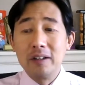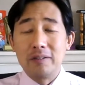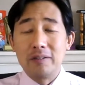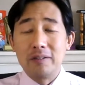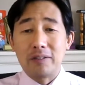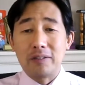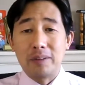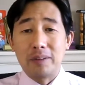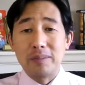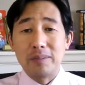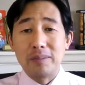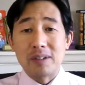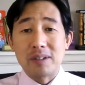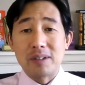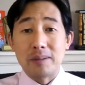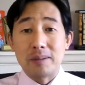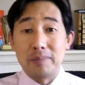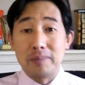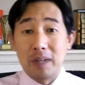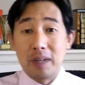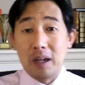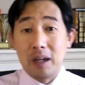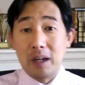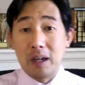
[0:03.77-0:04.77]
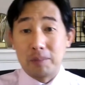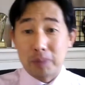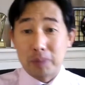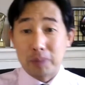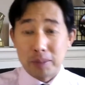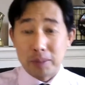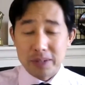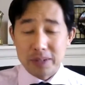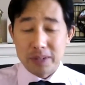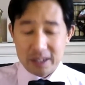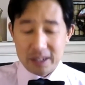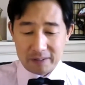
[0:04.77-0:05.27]
from some
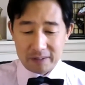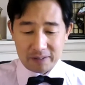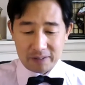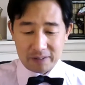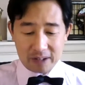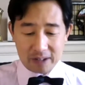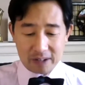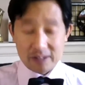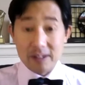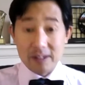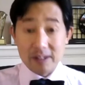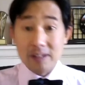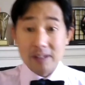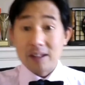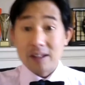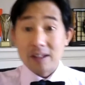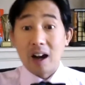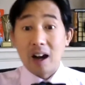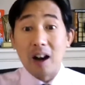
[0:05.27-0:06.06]
property investors